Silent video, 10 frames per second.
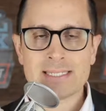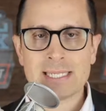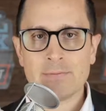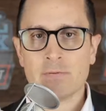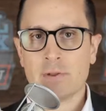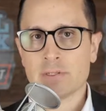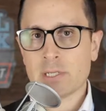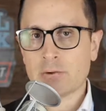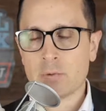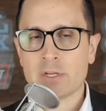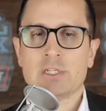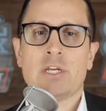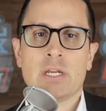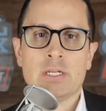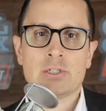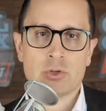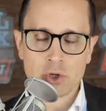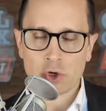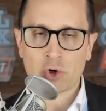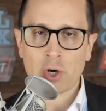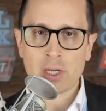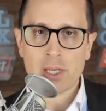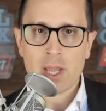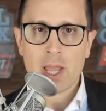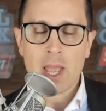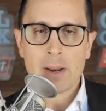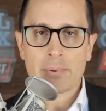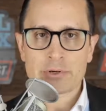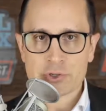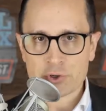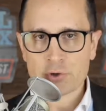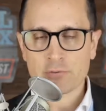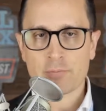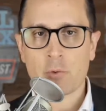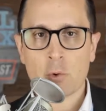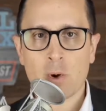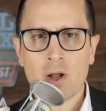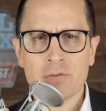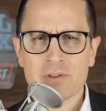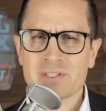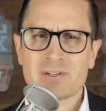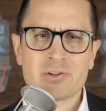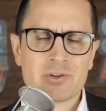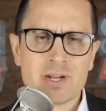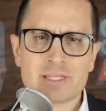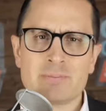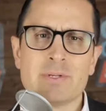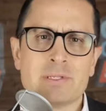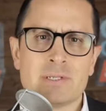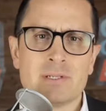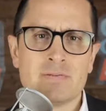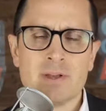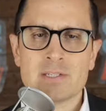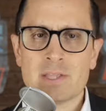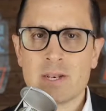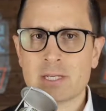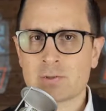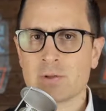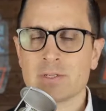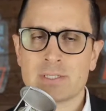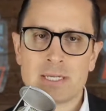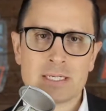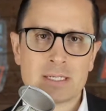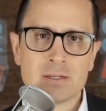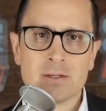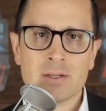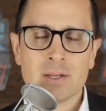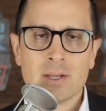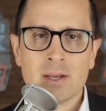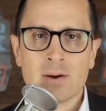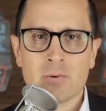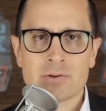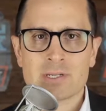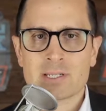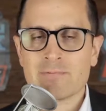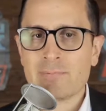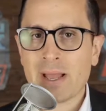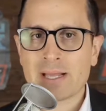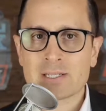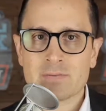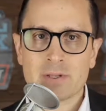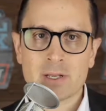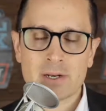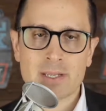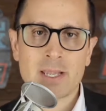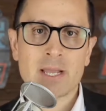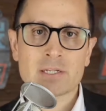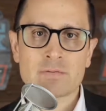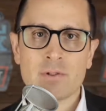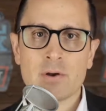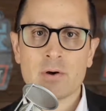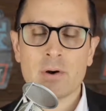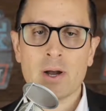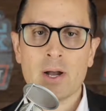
Save a failed 1031 exchange so you can create and preserve more wealth, start your next business, invest in the next real estate deal, or just live passively on a cash flow